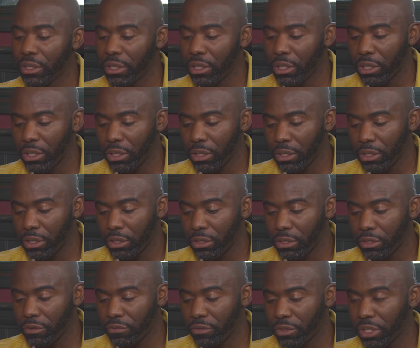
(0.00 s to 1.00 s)
Mm.
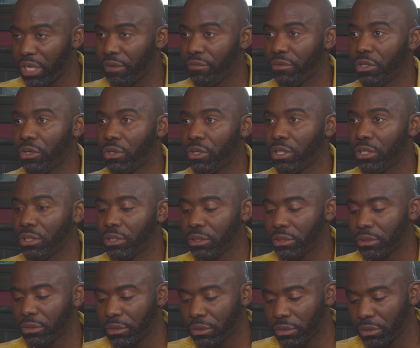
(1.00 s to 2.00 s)
You've got Kevin Nolan.
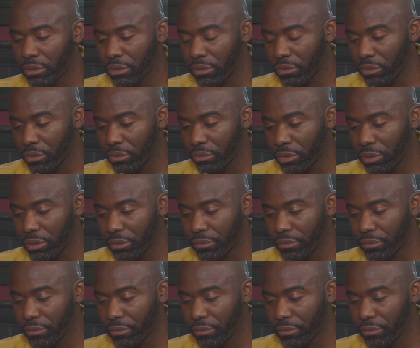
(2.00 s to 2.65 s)
Yeah. You've got